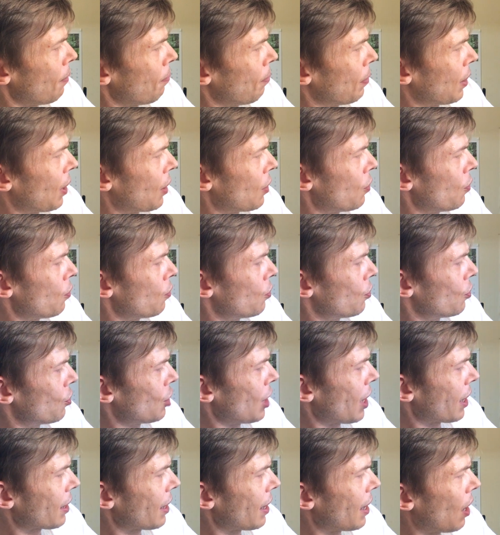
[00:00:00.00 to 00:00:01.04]
But then you
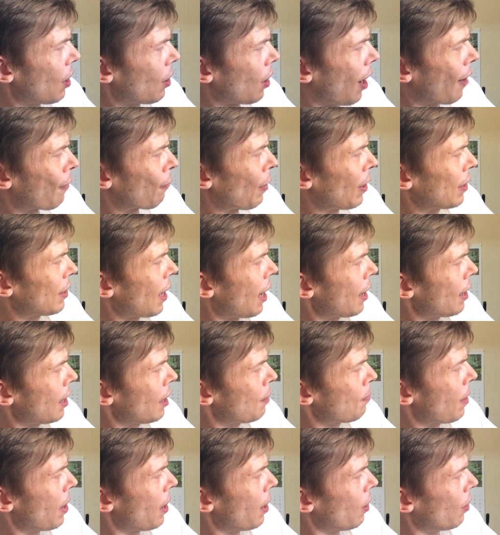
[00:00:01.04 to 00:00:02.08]
check that out. I've read that
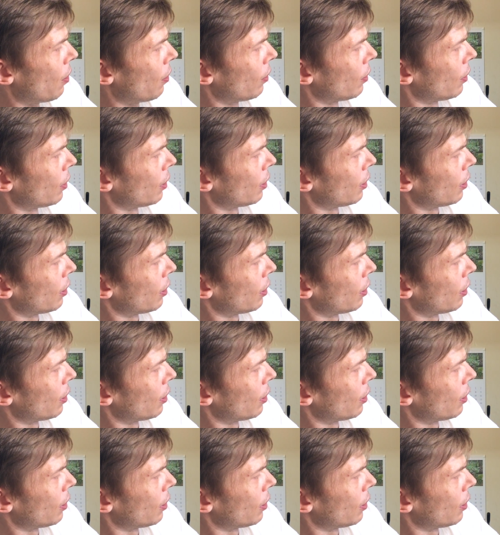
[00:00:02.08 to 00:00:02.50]
email.